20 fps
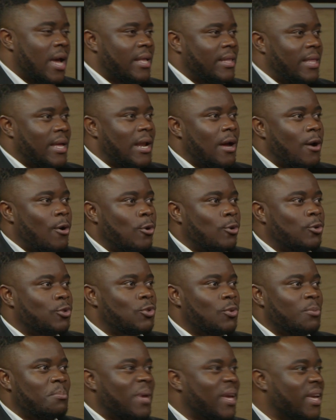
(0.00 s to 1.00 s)
that are
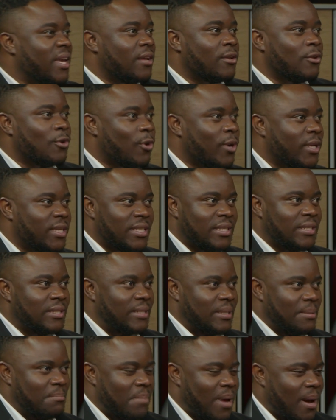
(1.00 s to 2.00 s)
also making noise in
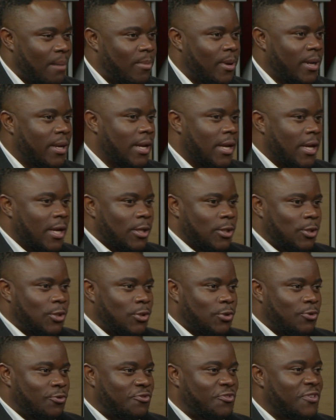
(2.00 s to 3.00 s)
Zimbabwe
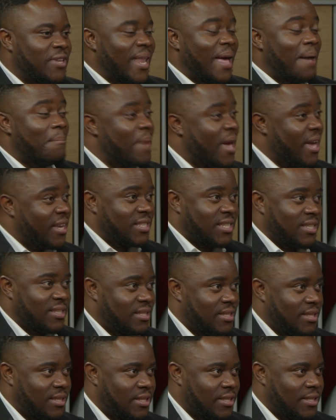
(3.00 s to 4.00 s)
to fill up
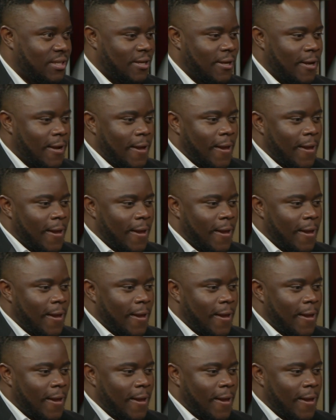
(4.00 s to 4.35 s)
HICC.